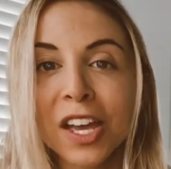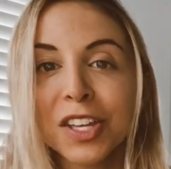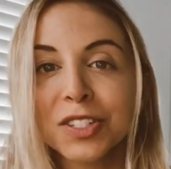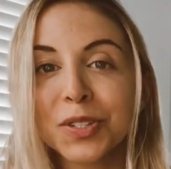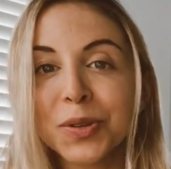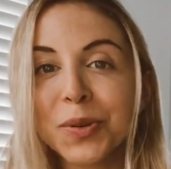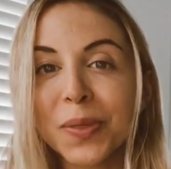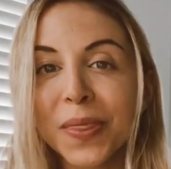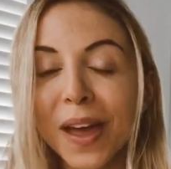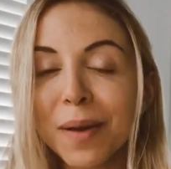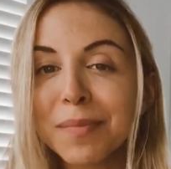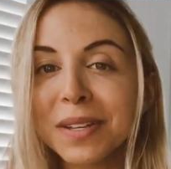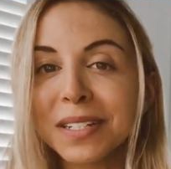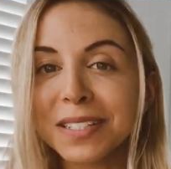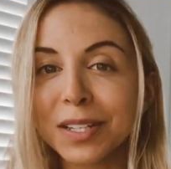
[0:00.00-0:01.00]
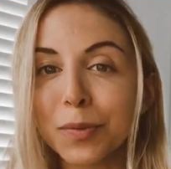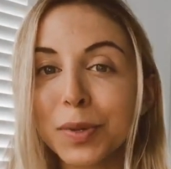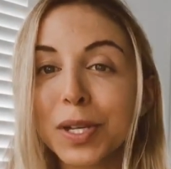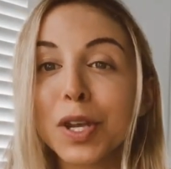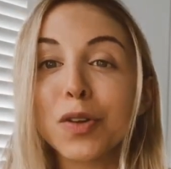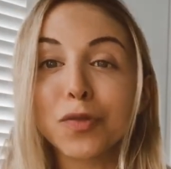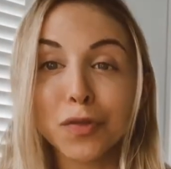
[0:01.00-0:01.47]
So that means that
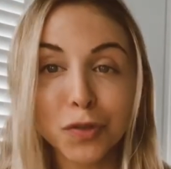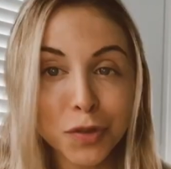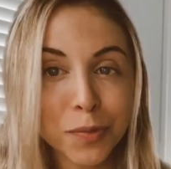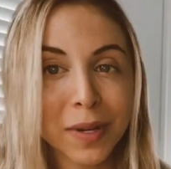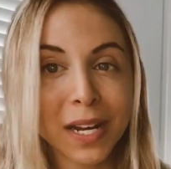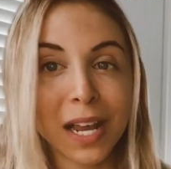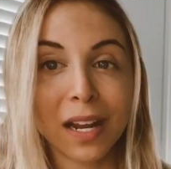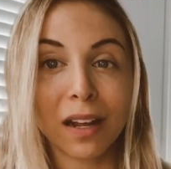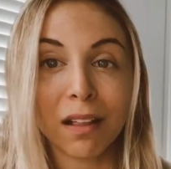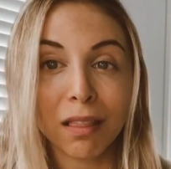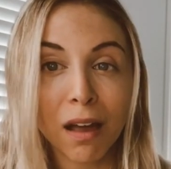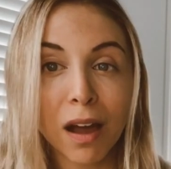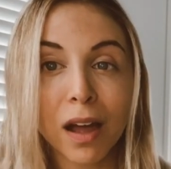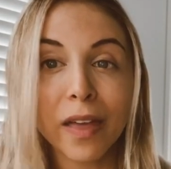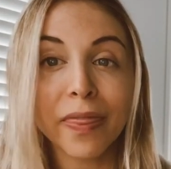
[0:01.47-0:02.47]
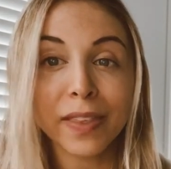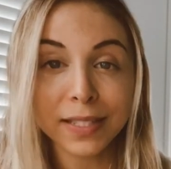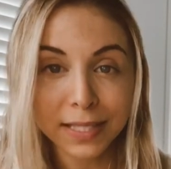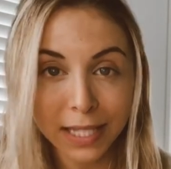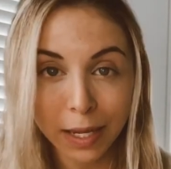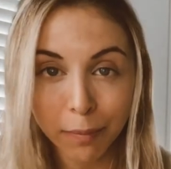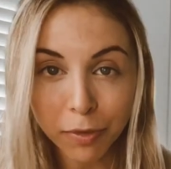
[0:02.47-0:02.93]
we ruminate a lot in the
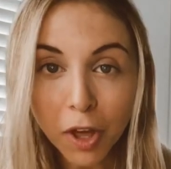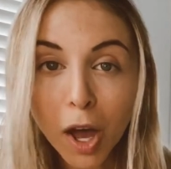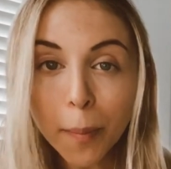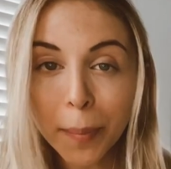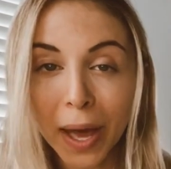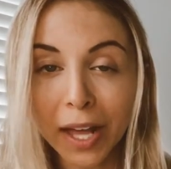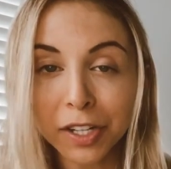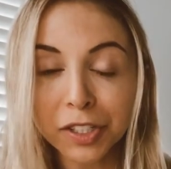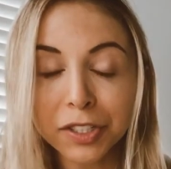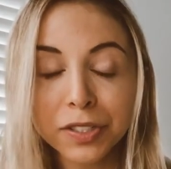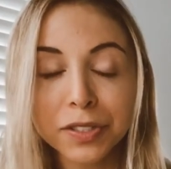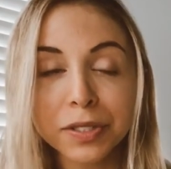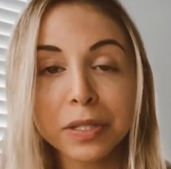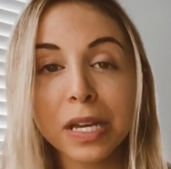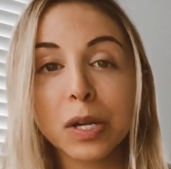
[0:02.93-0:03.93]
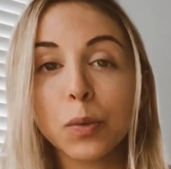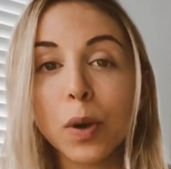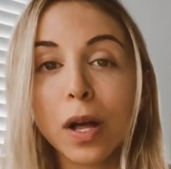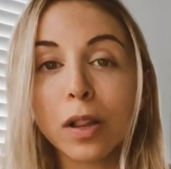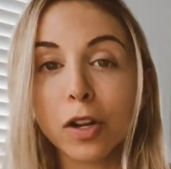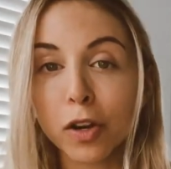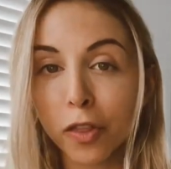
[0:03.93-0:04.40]
same thought patterns. And
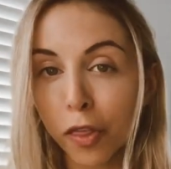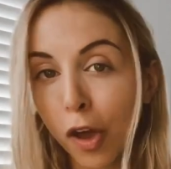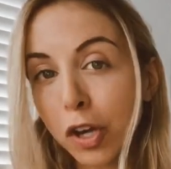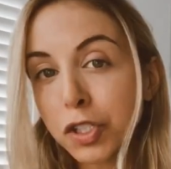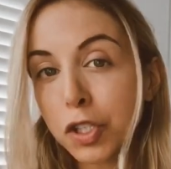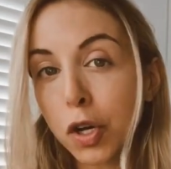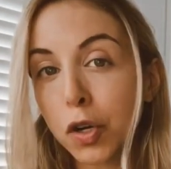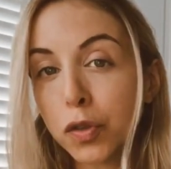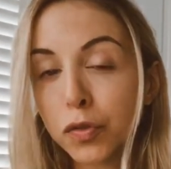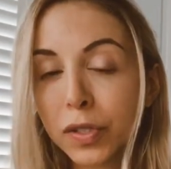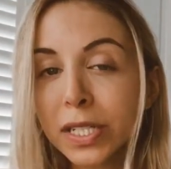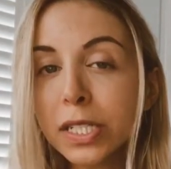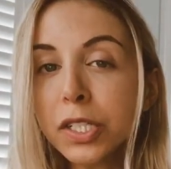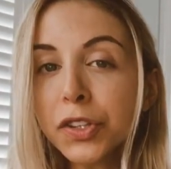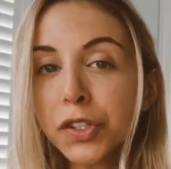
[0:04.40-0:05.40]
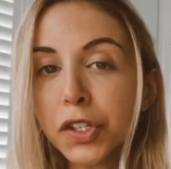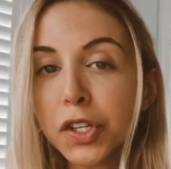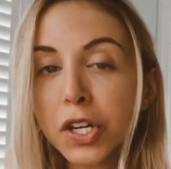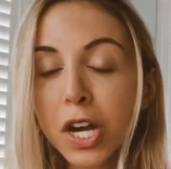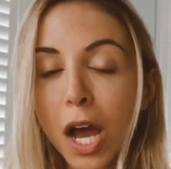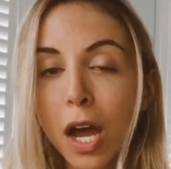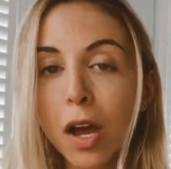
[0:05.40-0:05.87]
while our thoughts are real, they're
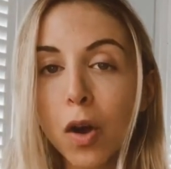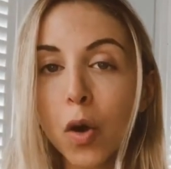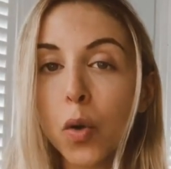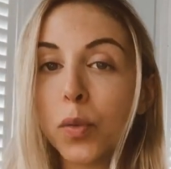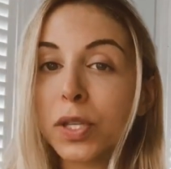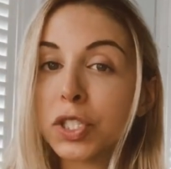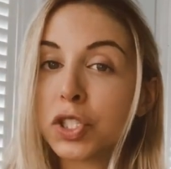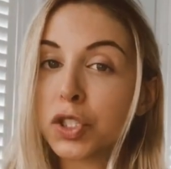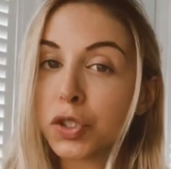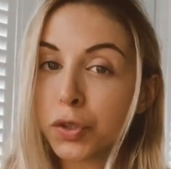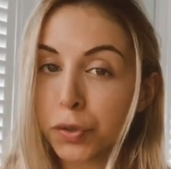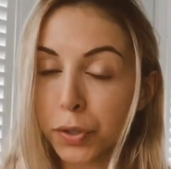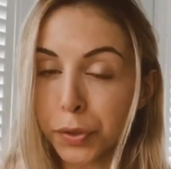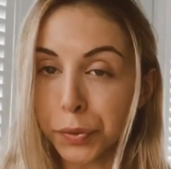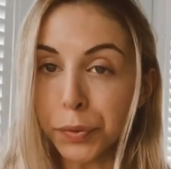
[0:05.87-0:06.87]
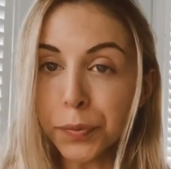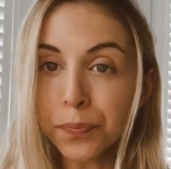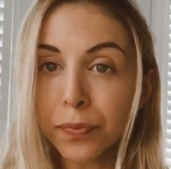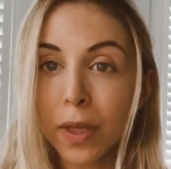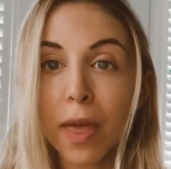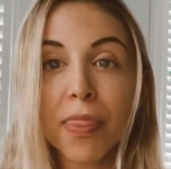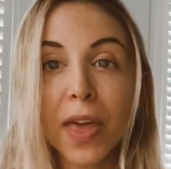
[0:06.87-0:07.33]
not always true.
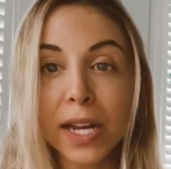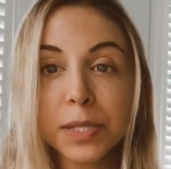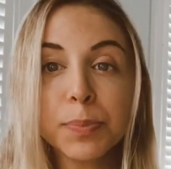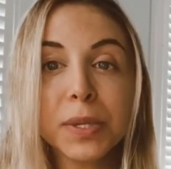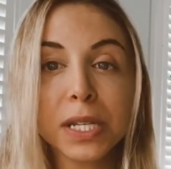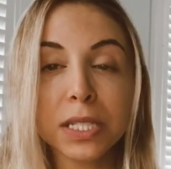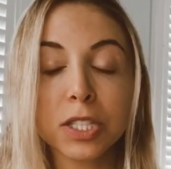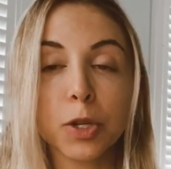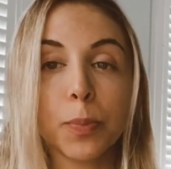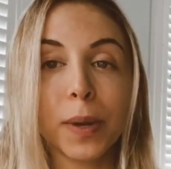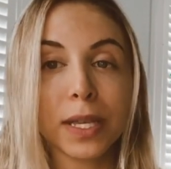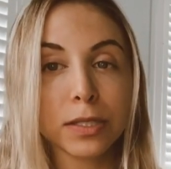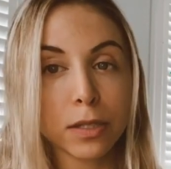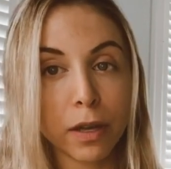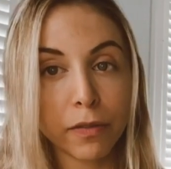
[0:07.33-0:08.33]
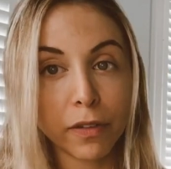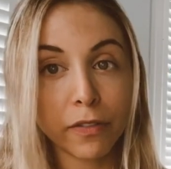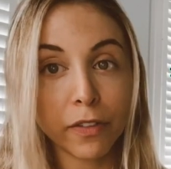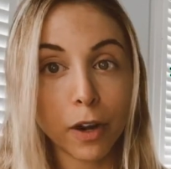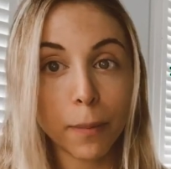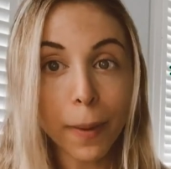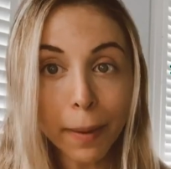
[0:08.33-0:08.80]
And that's because they're based off of
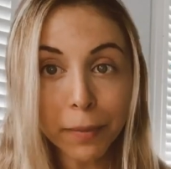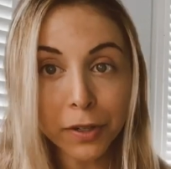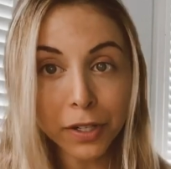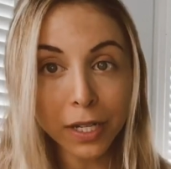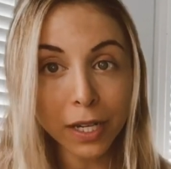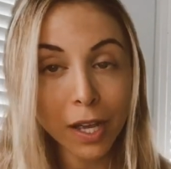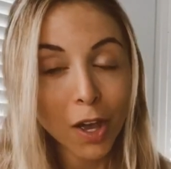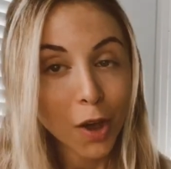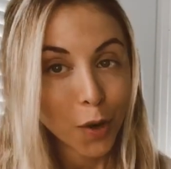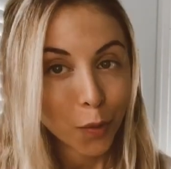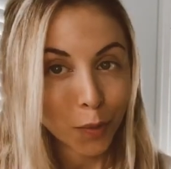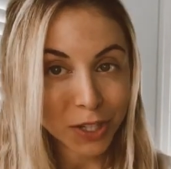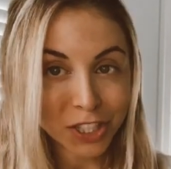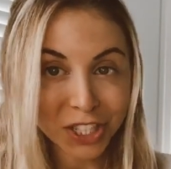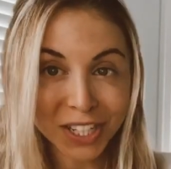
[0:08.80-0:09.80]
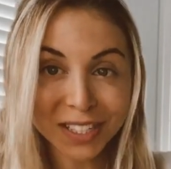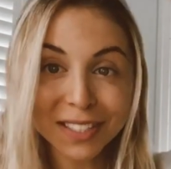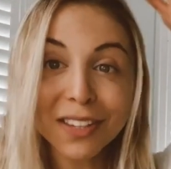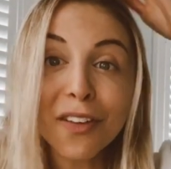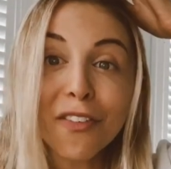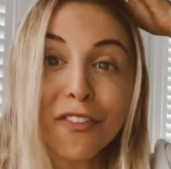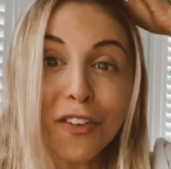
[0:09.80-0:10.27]
our memory, which is
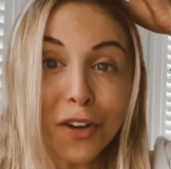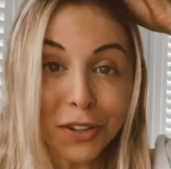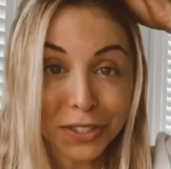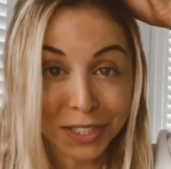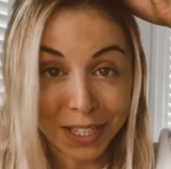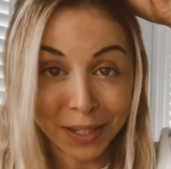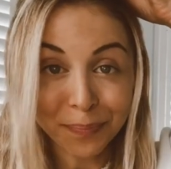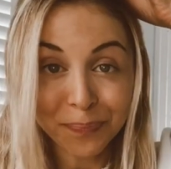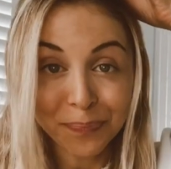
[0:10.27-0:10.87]
faulty.